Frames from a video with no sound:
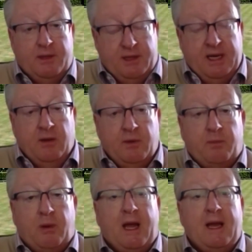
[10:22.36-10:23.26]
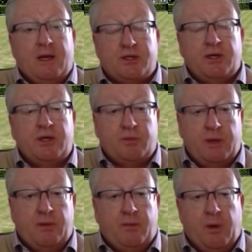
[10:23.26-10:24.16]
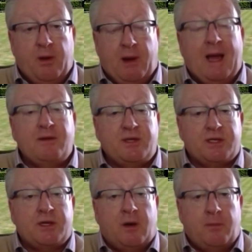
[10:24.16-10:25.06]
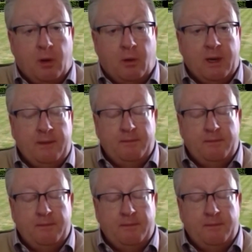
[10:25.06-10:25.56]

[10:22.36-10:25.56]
deal with play as soon as we're allowed to start bowling.